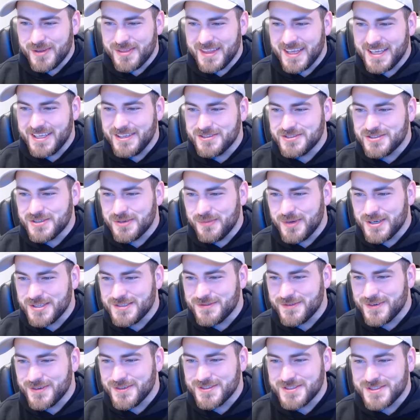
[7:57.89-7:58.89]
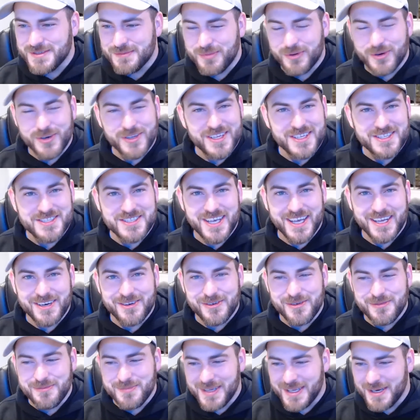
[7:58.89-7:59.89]
Thank you so much for supporting the
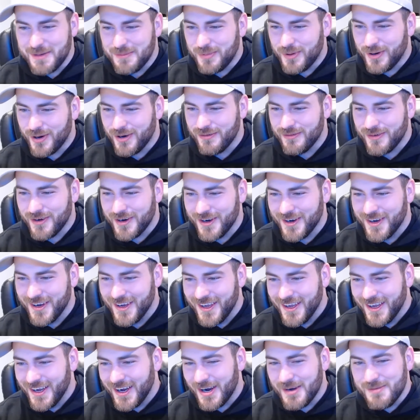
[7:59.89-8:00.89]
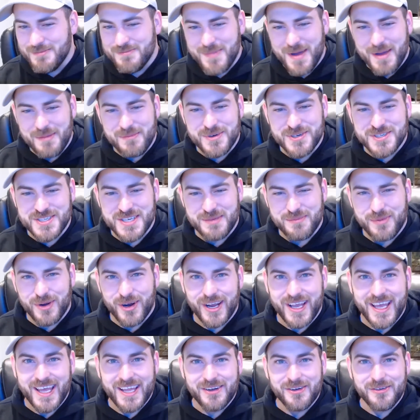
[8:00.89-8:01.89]
channel and being a part of our membership,
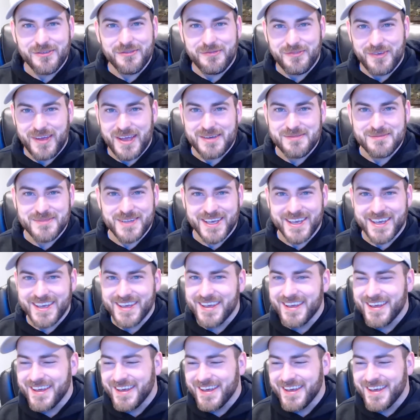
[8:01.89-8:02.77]
our inner family,